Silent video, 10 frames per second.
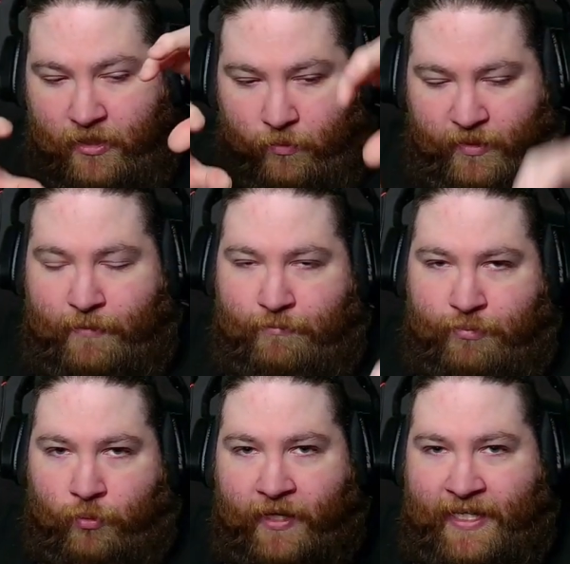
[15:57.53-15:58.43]
when it
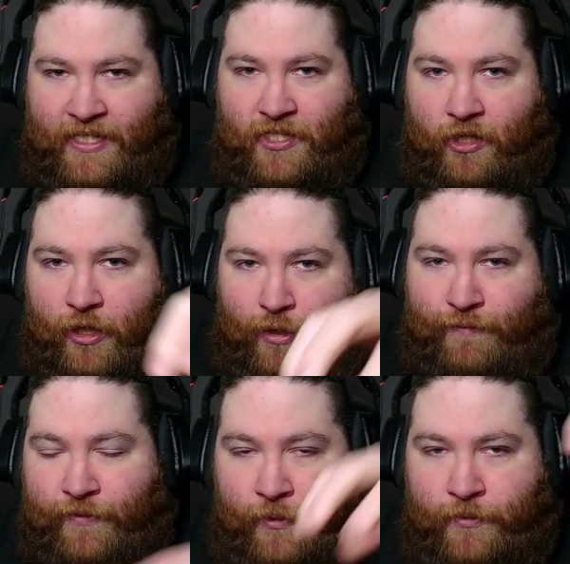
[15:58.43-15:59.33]
breaks
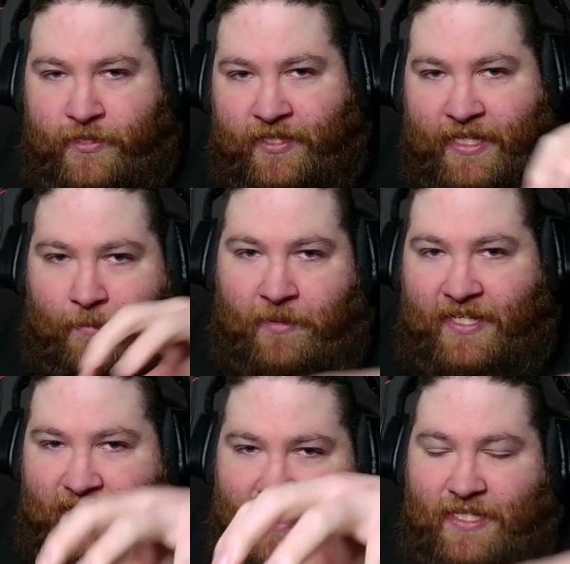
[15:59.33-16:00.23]
off those, like,
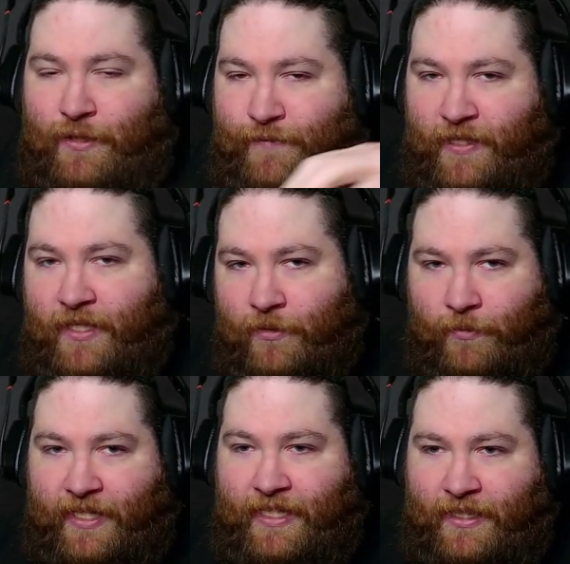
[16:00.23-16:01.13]
pieces of the
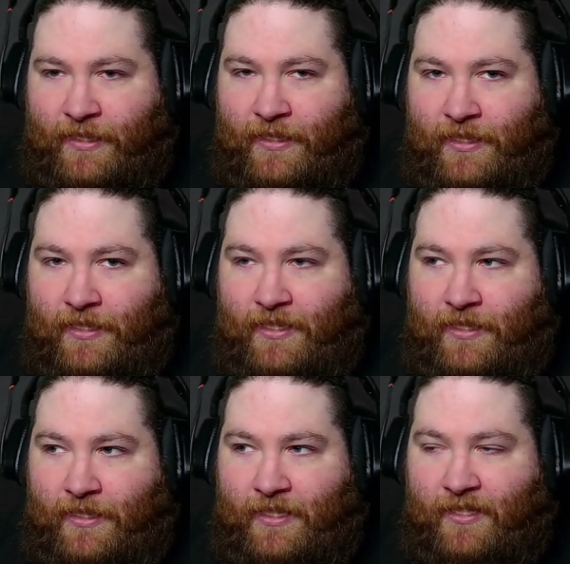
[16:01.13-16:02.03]
arena,
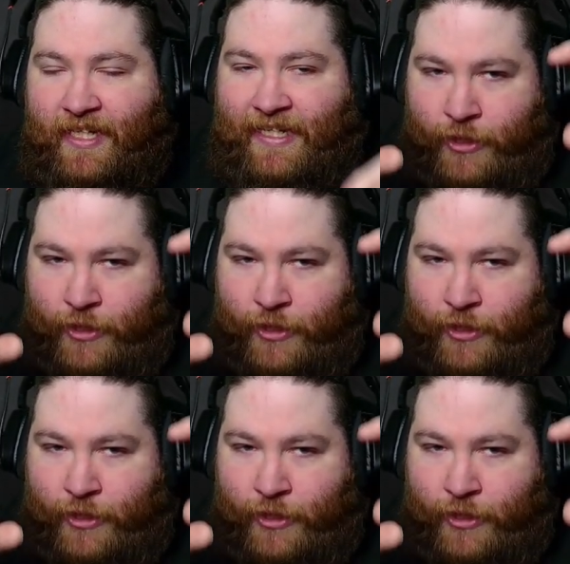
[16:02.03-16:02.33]
like, it